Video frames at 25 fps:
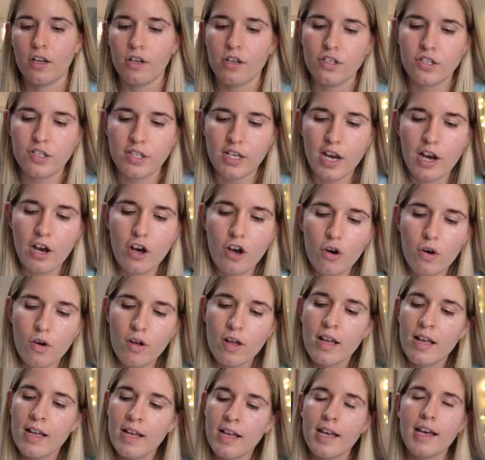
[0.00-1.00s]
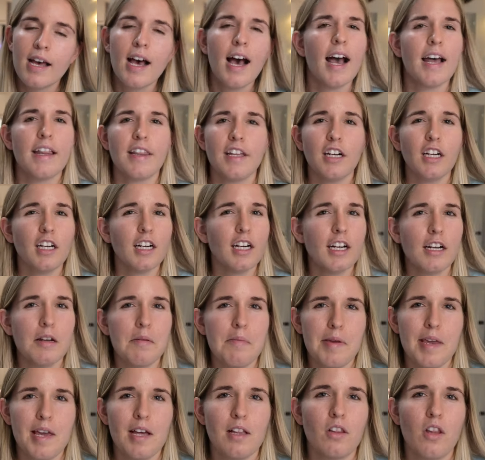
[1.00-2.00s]
So there are
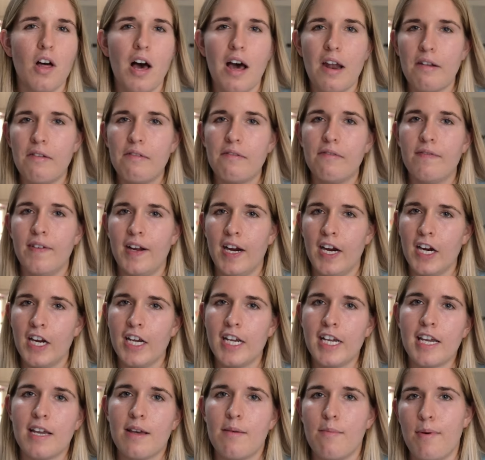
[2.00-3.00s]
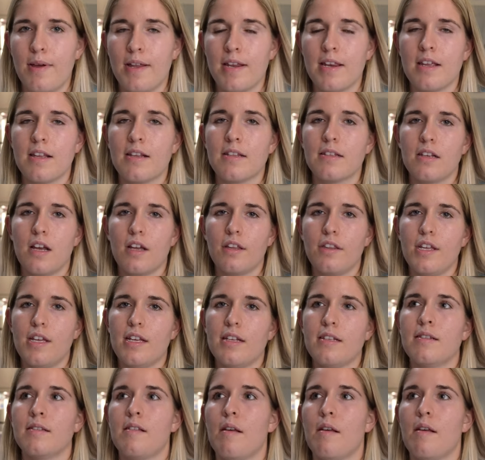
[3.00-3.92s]
going to be a lot of varying opinions on this.